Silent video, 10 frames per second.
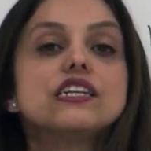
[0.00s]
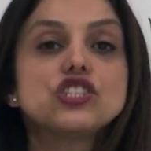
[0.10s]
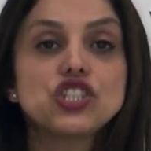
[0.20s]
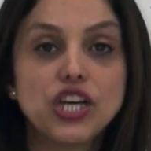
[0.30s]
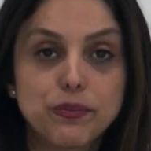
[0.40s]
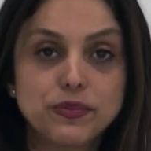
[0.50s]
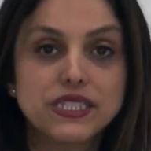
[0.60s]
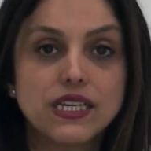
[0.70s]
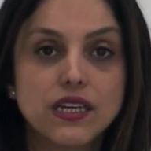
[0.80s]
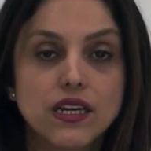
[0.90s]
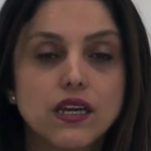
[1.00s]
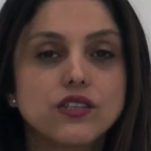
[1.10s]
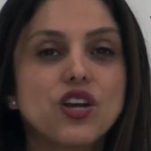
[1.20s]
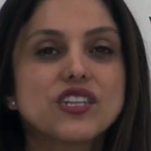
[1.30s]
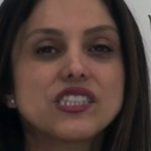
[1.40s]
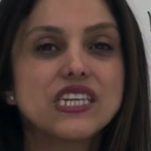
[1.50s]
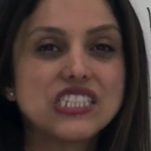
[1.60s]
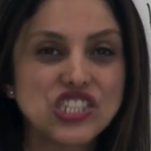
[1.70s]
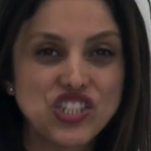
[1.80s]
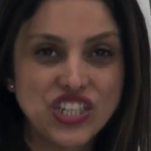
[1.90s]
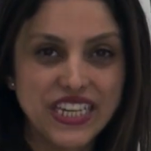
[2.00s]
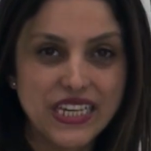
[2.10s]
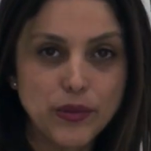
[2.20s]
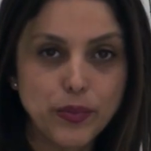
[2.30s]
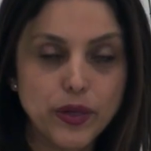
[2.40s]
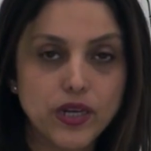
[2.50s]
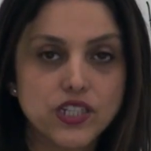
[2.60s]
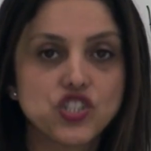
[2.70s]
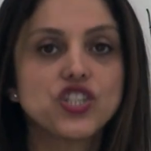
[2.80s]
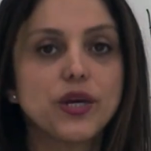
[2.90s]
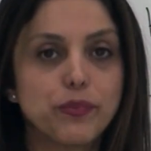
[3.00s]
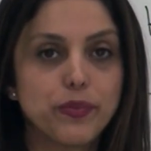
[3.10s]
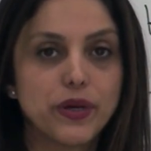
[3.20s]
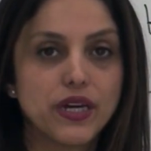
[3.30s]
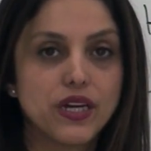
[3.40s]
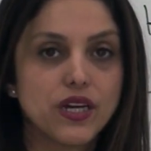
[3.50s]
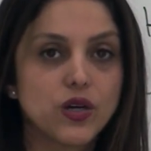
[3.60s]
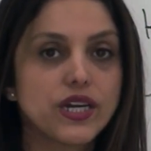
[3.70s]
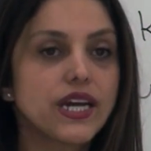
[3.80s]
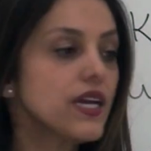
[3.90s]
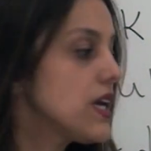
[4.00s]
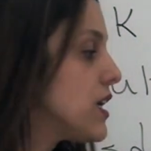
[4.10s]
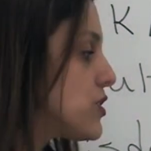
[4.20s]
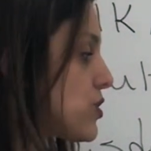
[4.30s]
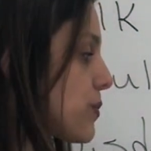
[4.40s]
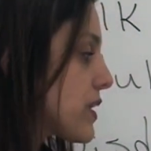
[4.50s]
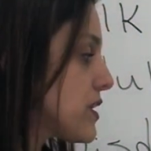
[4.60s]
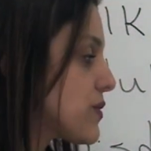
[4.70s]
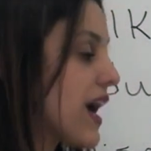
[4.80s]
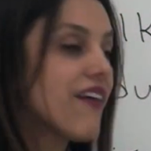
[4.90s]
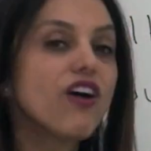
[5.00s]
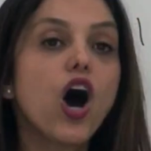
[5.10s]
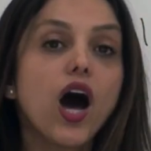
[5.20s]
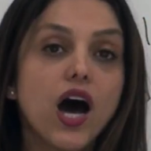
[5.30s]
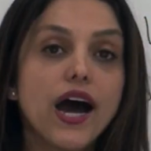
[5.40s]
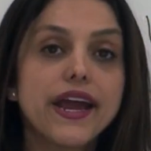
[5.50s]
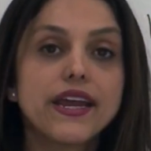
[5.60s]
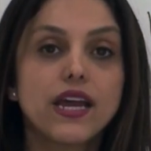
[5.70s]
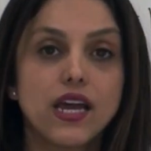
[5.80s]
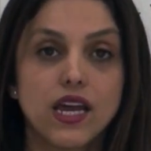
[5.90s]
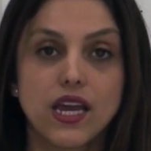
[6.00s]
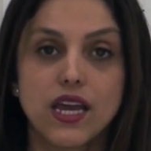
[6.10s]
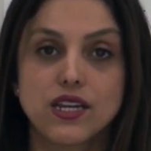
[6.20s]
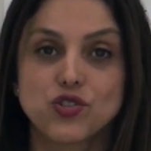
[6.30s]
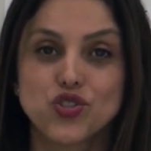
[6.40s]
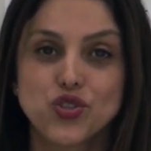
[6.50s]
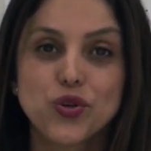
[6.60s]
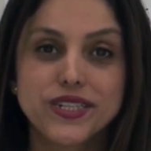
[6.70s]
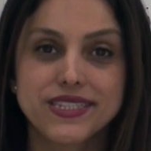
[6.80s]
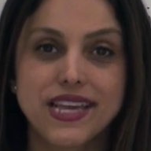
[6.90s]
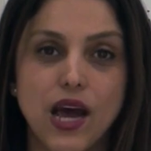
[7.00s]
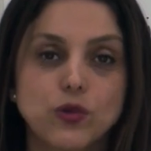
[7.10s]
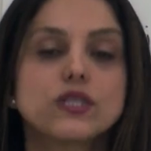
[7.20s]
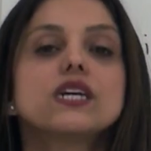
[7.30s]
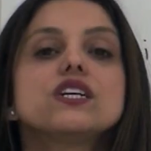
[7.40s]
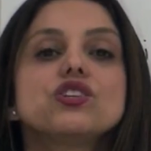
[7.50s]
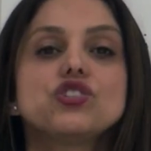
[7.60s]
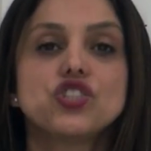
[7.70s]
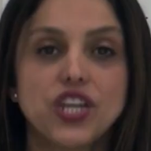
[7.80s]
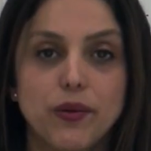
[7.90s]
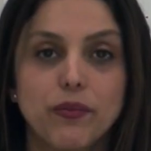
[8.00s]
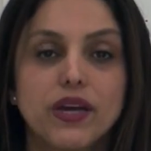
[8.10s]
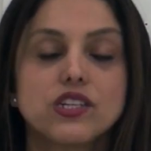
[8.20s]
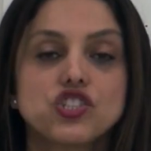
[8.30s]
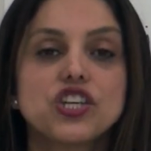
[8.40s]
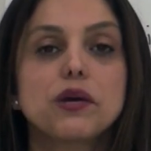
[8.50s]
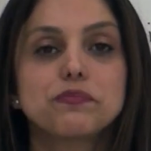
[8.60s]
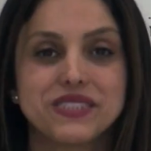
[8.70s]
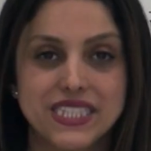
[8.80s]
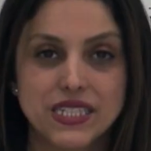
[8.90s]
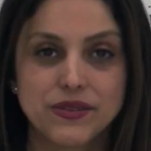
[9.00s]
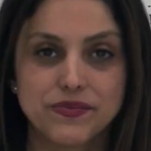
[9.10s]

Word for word: Chipped, not cheap, chip, okay? So because you have I, it is short sound, chip, chipped.